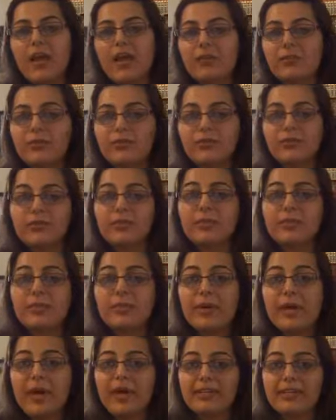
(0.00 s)
It was really
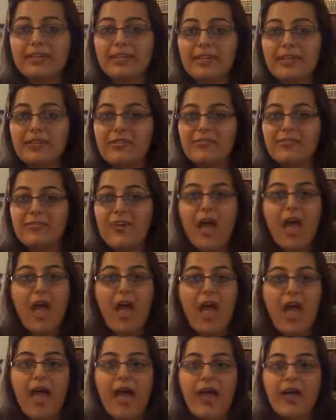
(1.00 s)
positive,
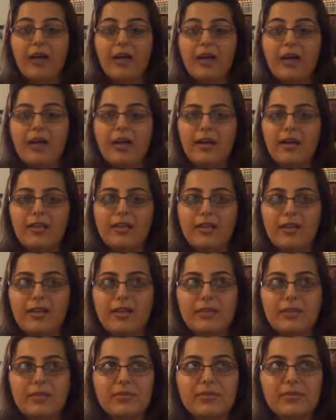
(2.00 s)
and I
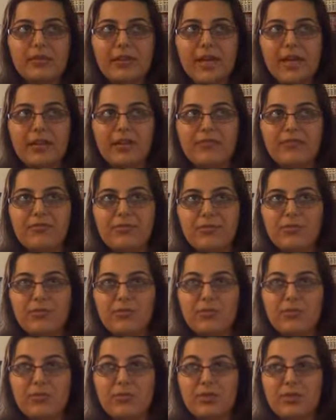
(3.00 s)
think it was kind of a
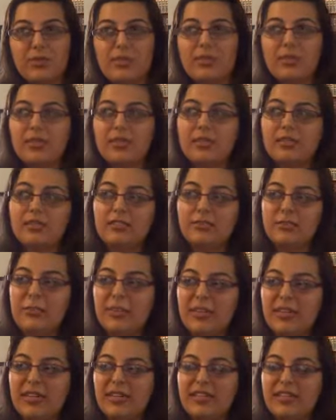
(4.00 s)
unique
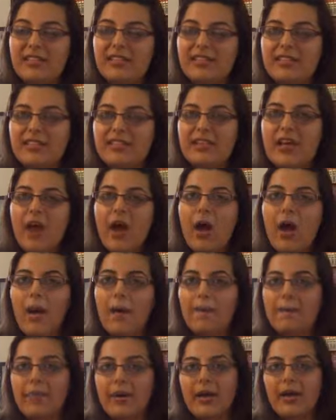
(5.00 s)
experience.
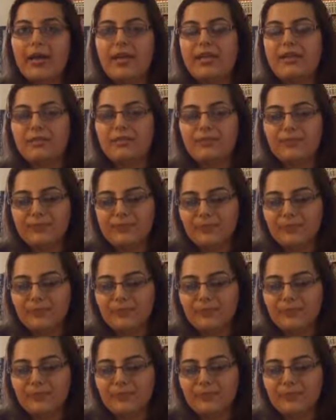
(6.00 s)
But